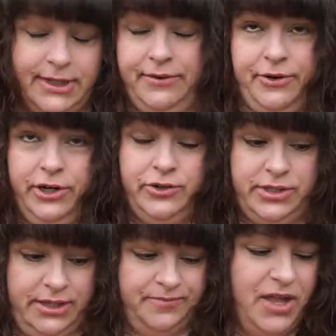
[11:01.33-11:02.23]
if you're
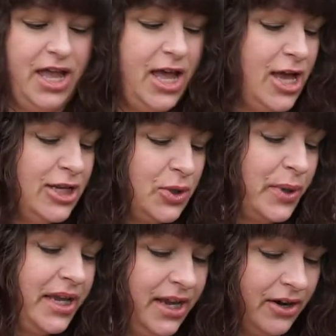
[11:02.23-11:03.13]
interested. So
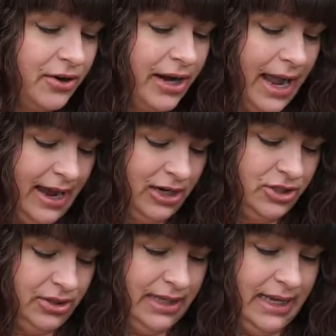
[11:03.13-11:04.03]
here
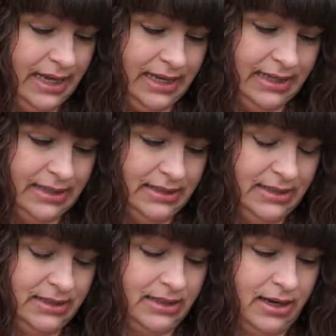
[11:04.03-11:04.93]
actually
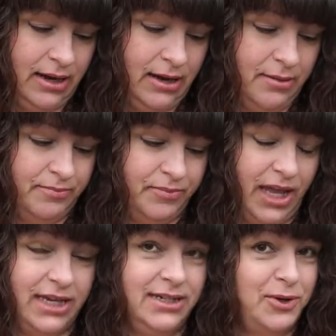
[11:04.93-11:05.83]
is
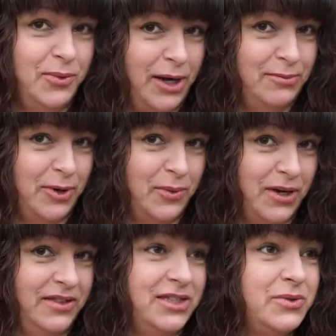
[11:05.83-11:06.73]
I did a rainbow
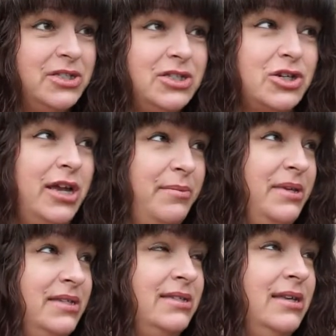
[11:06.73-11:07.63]
one. This was the
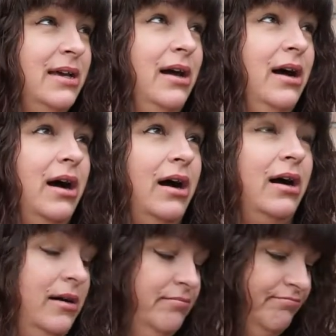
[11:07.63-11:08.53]
Scheepjes.
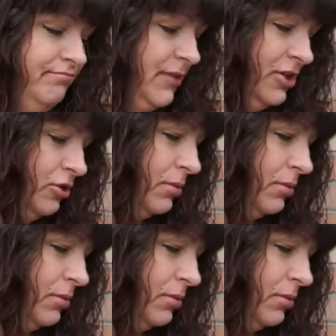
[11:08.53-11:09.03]
I don't